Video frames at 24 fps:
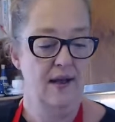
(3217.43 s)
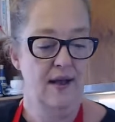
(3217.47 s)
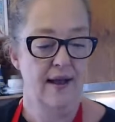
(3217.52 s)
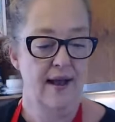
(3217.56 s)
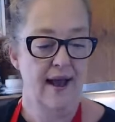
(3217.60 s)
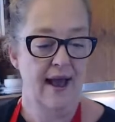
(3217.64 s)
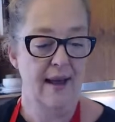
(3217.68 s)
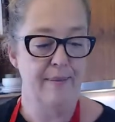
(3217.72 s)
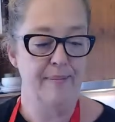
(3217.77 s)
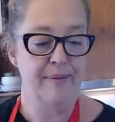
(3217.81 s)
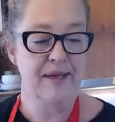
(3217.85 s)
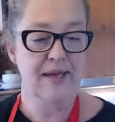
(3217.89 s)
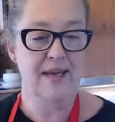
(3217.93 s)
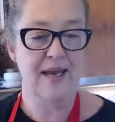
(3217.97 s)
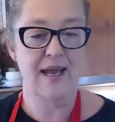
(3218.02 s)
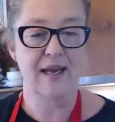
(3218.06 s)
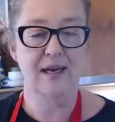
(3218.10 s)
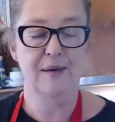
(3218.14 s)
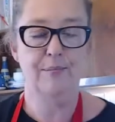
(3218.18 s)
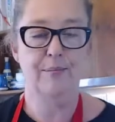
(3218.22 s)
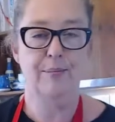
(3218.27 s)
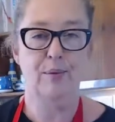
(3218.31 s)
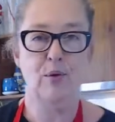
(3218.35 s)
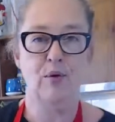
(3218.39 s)
happy
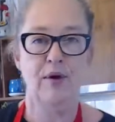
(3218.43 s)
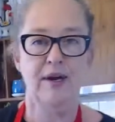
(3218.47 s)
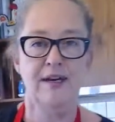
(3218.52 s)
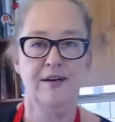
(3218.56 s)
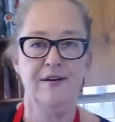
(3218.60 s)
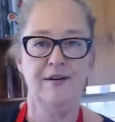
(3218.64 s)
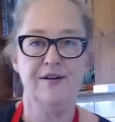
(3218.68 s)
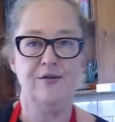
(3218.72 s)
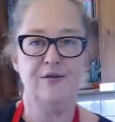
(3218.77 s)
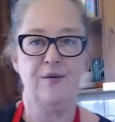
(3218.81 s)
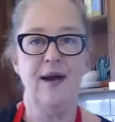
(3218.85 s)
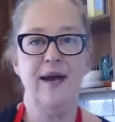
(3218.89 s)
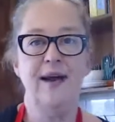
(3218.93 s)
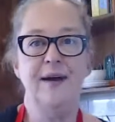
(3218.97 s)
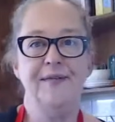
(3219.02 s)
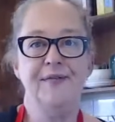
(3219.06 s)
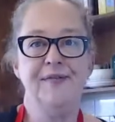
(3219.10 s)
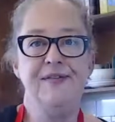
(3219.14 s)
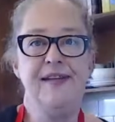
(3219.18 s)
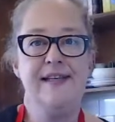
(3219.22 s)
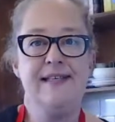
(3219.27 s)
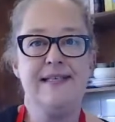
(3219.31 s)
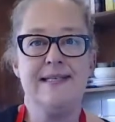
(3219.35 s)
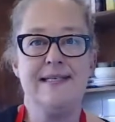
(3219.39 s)
and buoyed
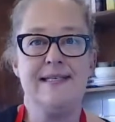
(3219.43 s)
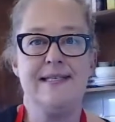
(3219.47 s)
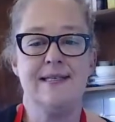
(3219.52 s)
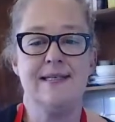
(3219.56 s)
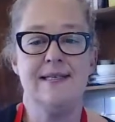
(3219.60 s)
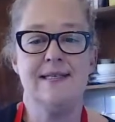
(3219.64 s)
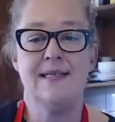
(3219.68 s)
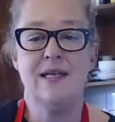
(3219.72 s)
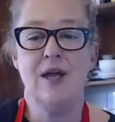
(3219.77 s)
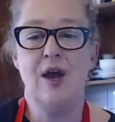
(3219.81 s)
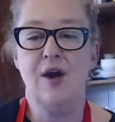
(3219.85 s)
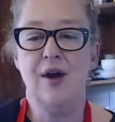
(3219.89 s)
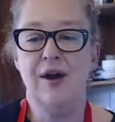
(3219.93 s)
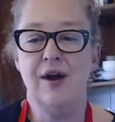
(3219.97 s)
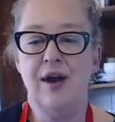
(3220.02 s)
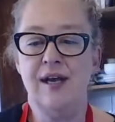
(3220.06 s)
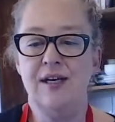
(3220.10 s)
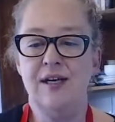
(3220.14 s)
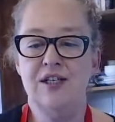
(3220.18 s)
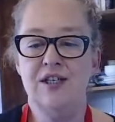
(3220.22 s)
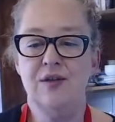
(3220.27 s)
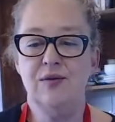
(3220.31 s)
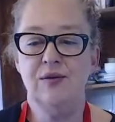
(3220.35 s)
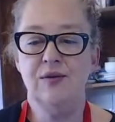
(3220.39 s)
throughout this. So
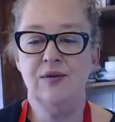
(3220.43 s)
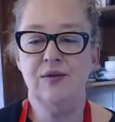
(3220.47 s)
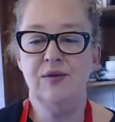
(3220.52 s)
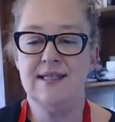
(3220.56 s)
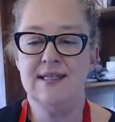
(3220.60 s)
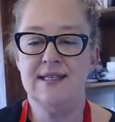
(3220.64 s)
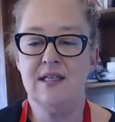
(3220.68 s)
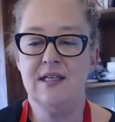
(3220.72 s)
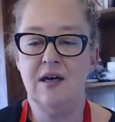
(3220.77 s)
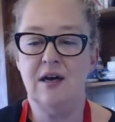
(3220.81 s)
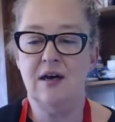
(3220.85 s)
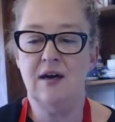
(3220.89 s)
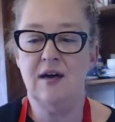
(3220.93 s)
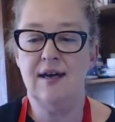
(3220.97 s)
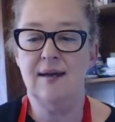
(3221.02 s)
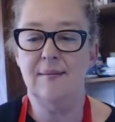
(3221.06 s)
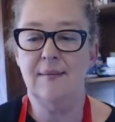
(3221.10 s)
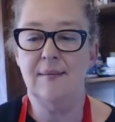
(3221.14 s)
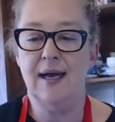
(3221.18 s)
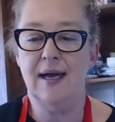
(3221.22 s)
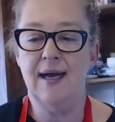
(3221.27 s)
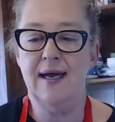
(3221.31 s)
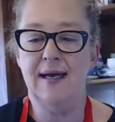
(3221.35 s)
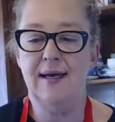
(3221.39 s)
until next
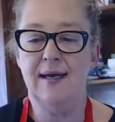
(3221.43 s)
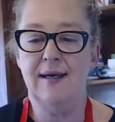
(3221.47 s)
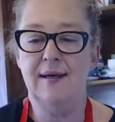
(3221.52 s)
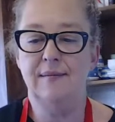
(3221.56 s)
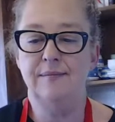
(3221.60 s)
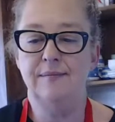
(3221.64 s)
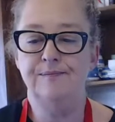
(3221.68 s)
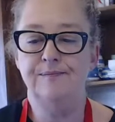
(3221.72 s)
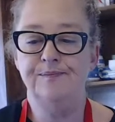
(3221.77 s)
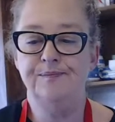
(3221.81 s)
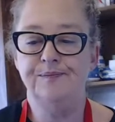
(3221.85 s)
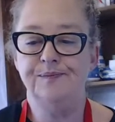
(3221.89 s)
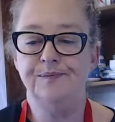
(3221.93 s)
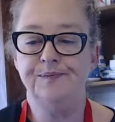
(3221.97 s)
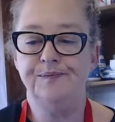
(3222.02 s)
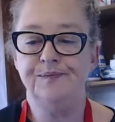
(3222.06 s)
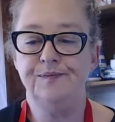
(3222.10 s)
time,